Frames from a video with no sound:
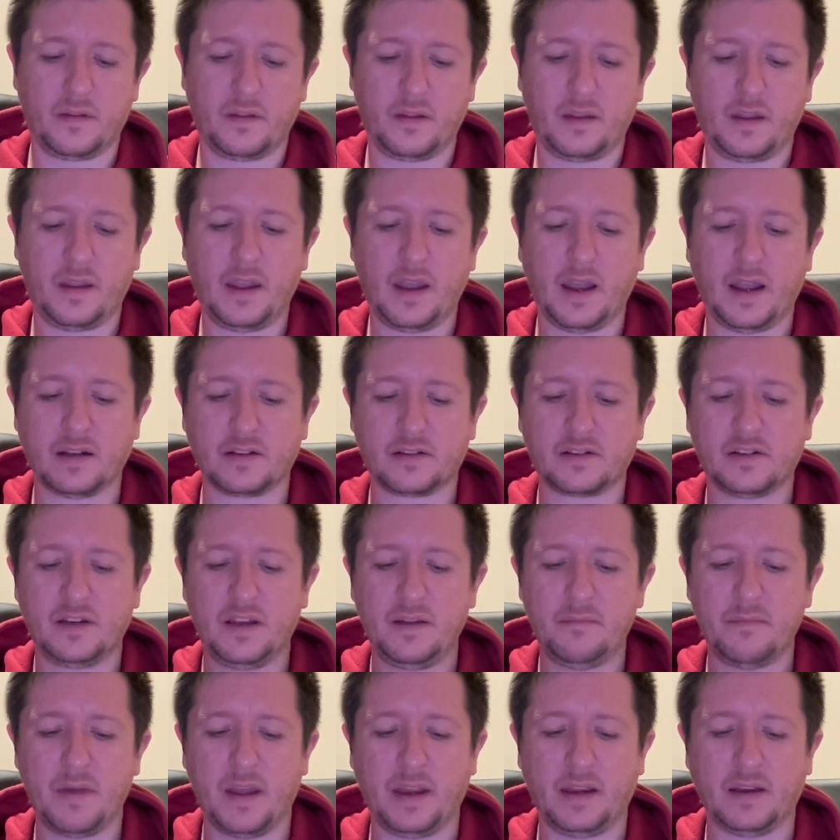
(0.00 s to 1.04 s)
It
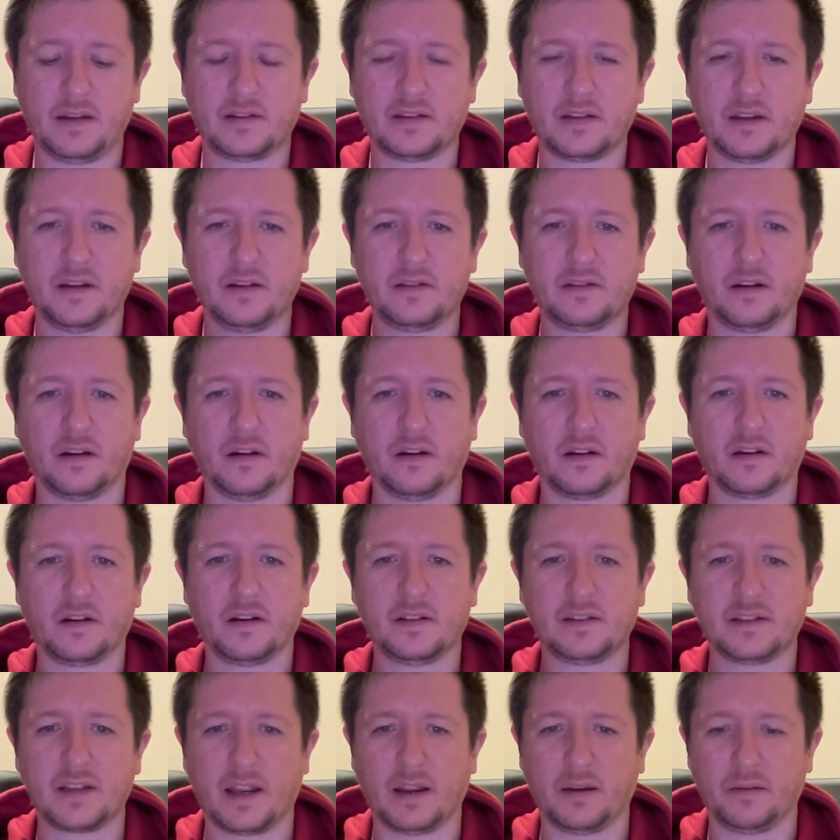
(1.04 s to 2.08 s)
actually makes a darker
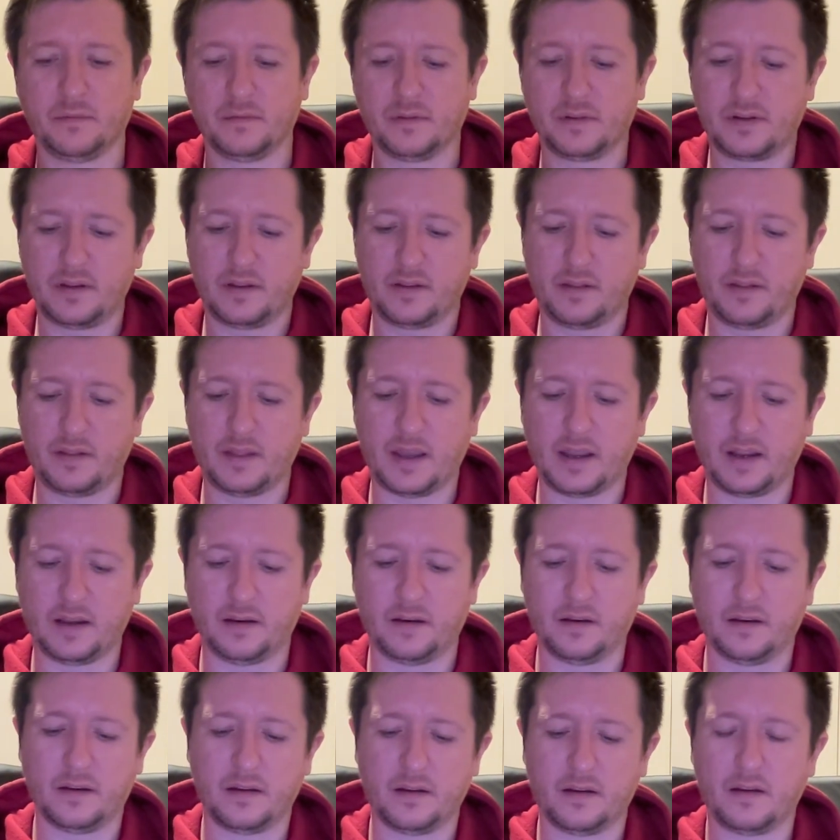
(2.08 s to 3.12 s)
sound
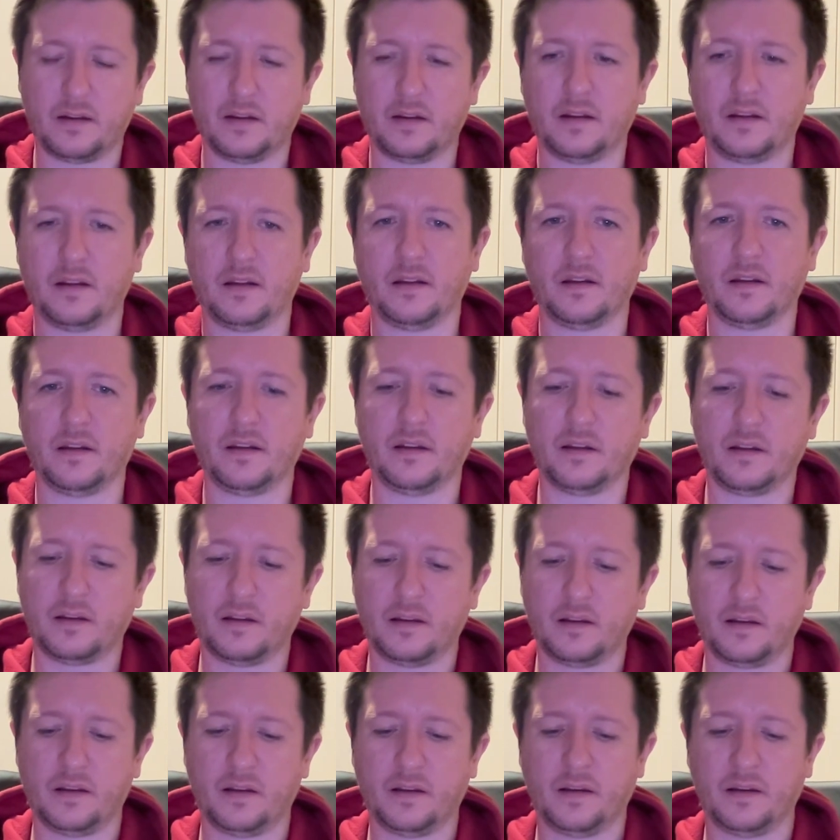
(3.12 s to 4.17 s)
than
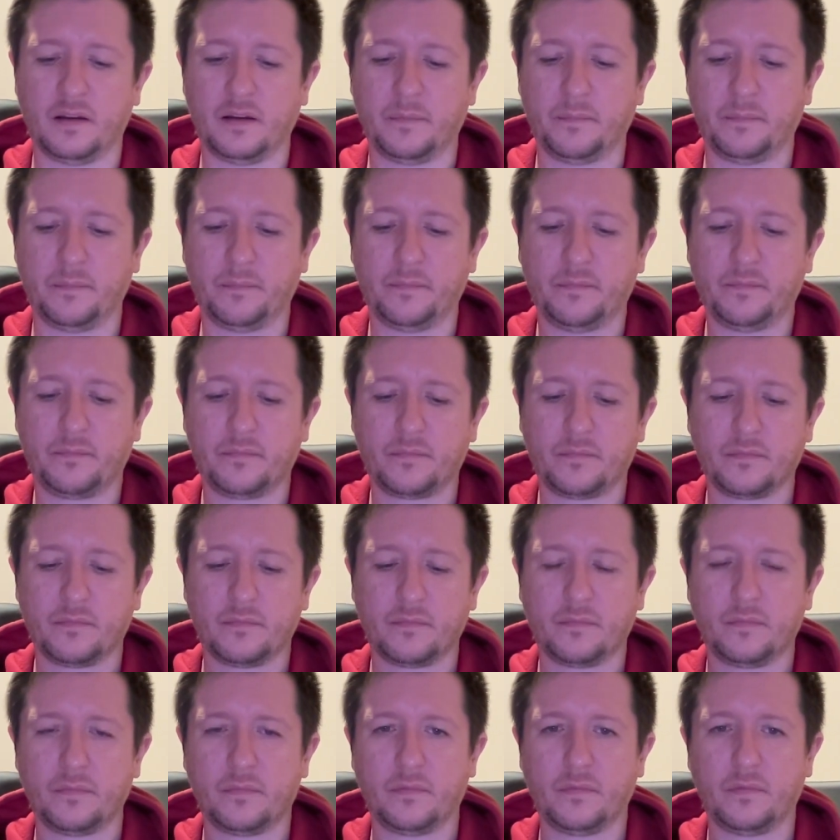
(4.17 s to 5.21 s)
a
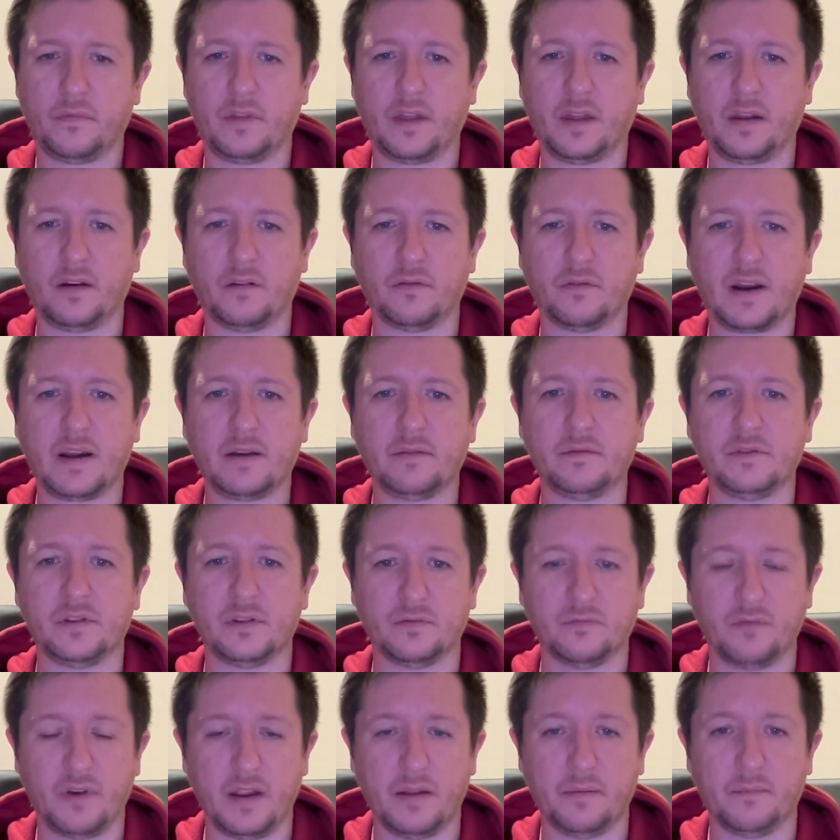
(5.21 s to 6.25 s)
rounder
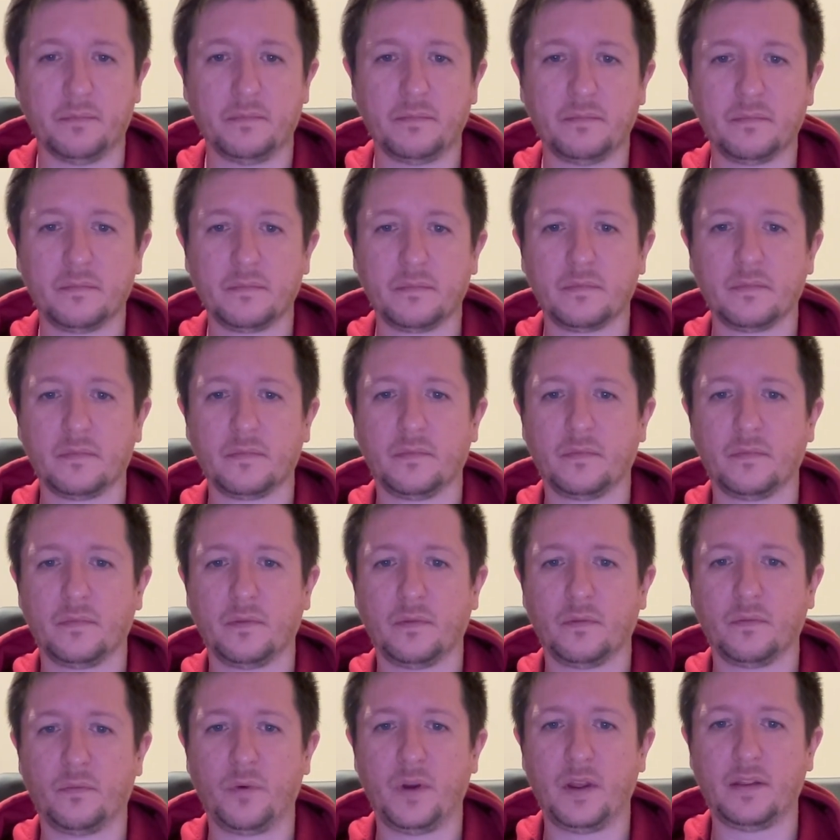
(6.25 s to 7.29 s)
rim
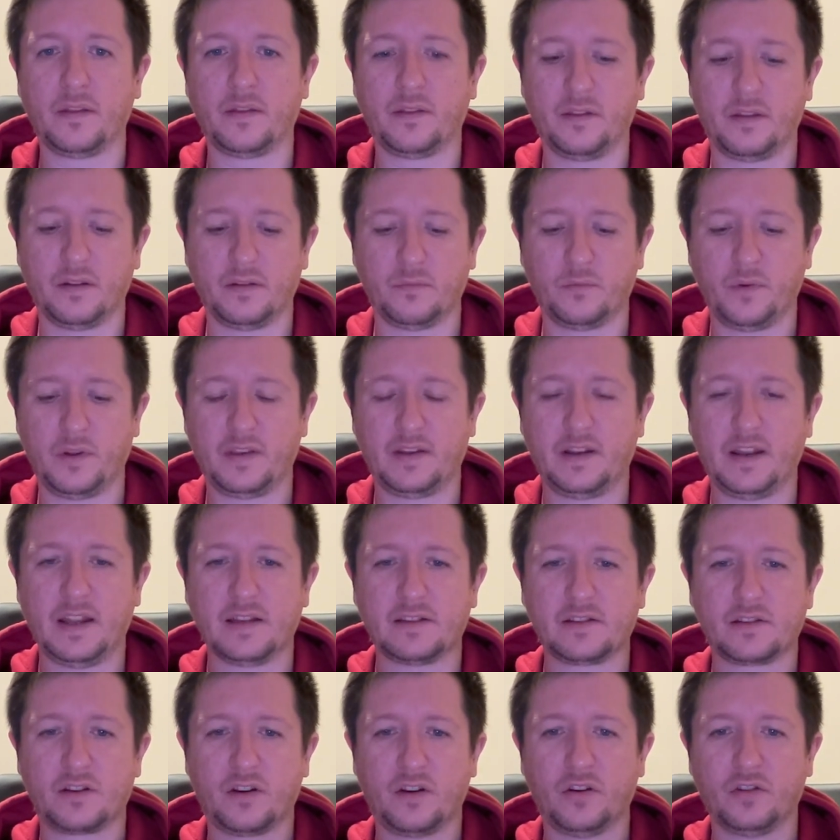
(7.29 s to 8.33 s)
with
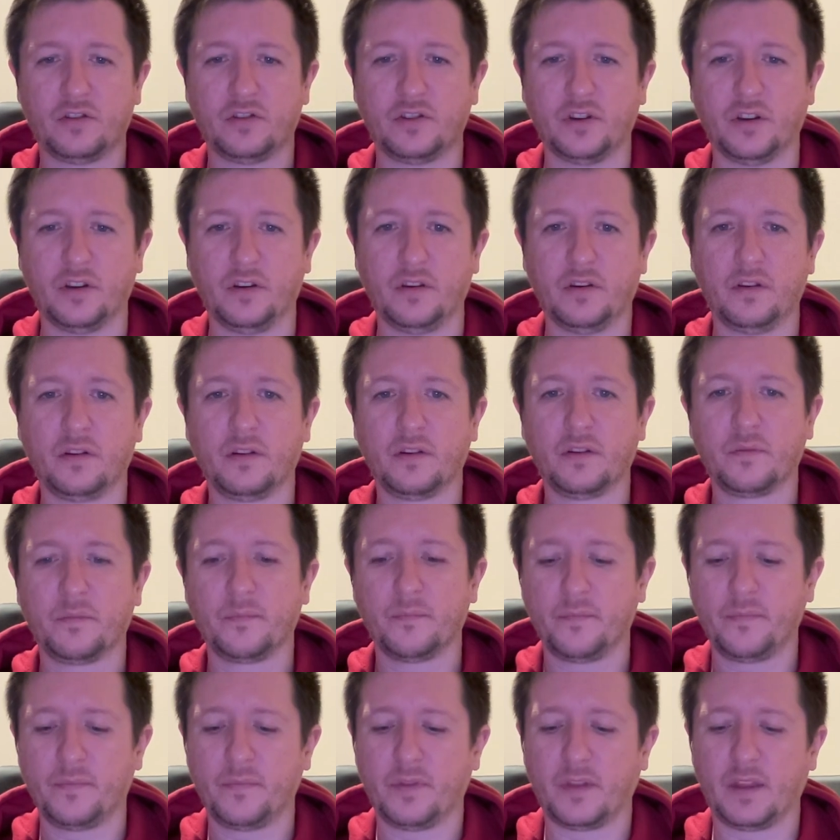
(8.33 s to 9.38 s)
less cushion
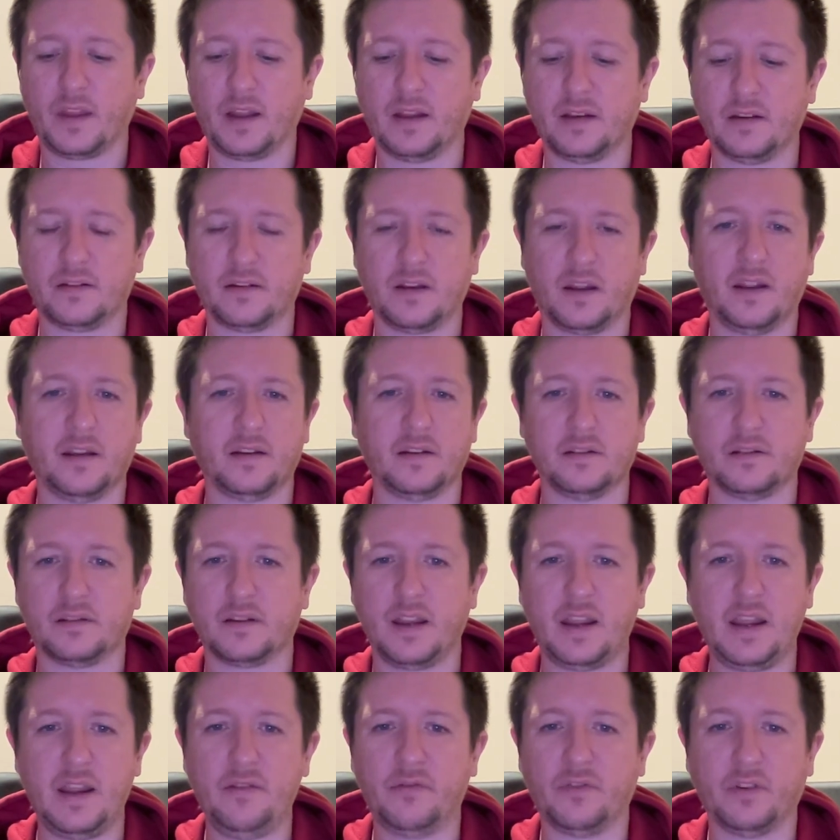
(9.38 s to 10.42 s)
and
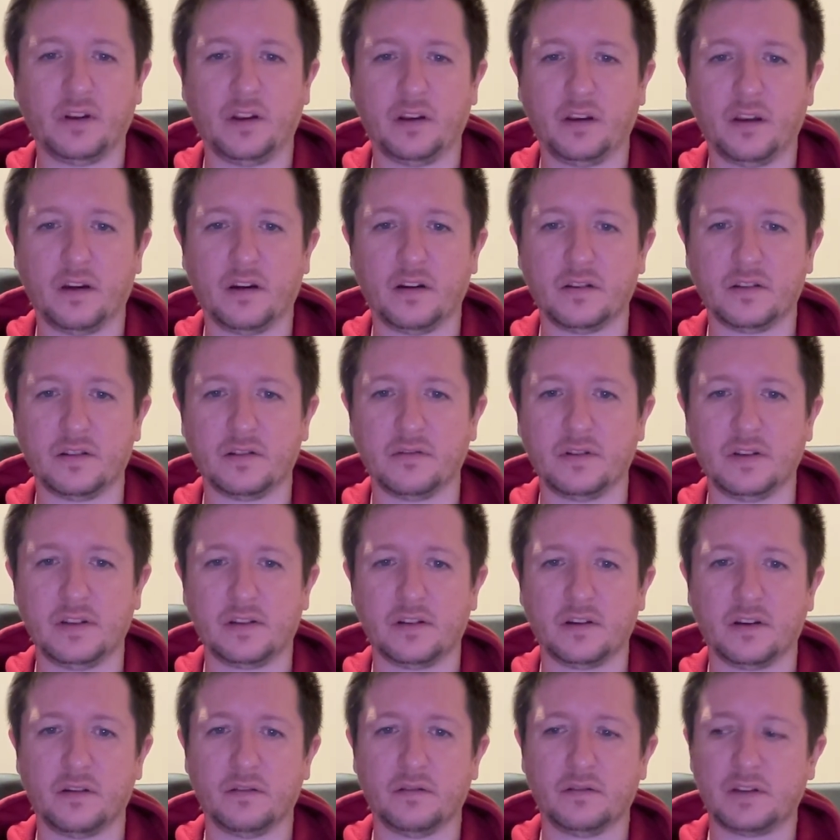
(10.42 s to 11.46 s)
even a larger
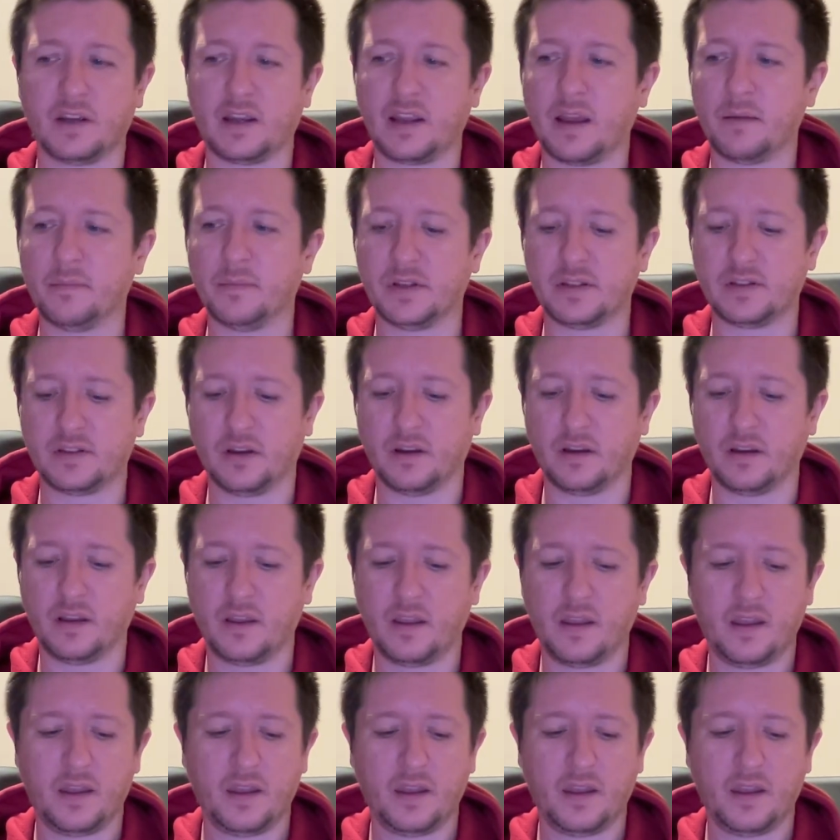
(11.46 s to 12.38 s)
internal diameter.